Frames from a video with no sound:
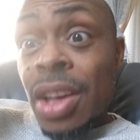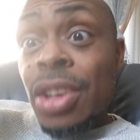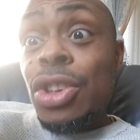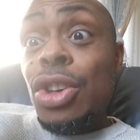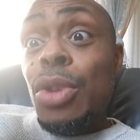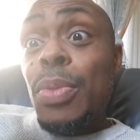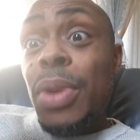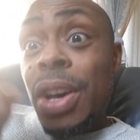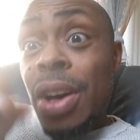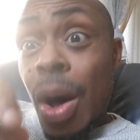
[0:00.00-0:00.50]

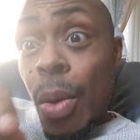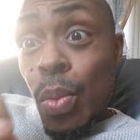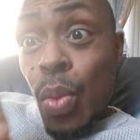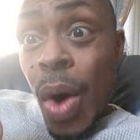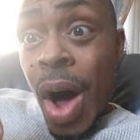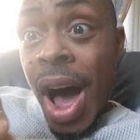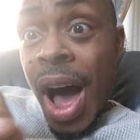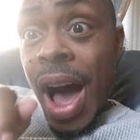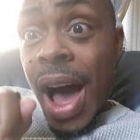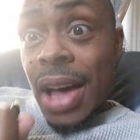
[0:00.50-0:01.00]
You become
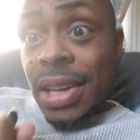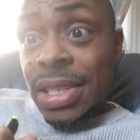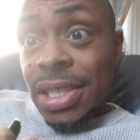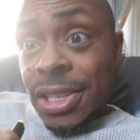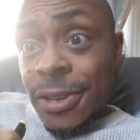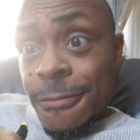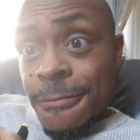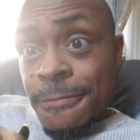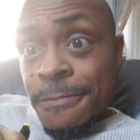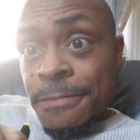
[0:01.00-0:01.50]

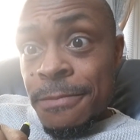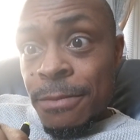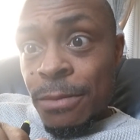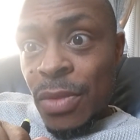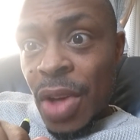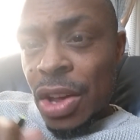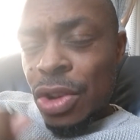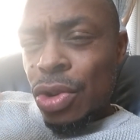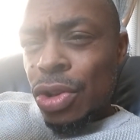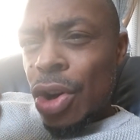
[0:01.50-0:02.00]
wise.
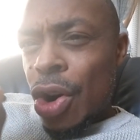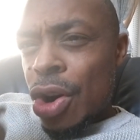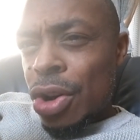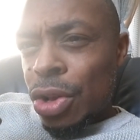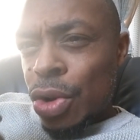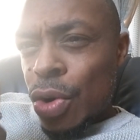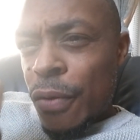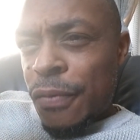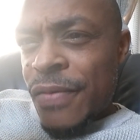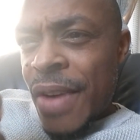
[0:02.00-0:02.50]
Okay, you learn a
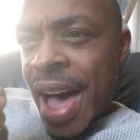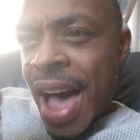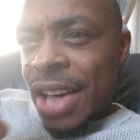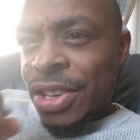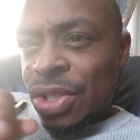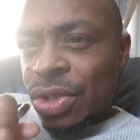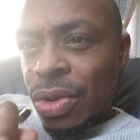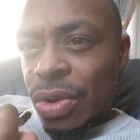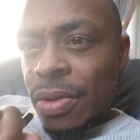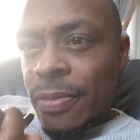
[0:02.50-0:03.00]
little
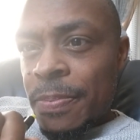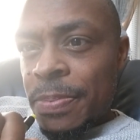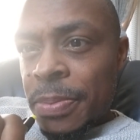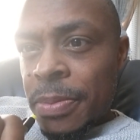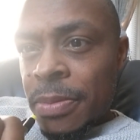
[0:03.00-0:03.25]
faster.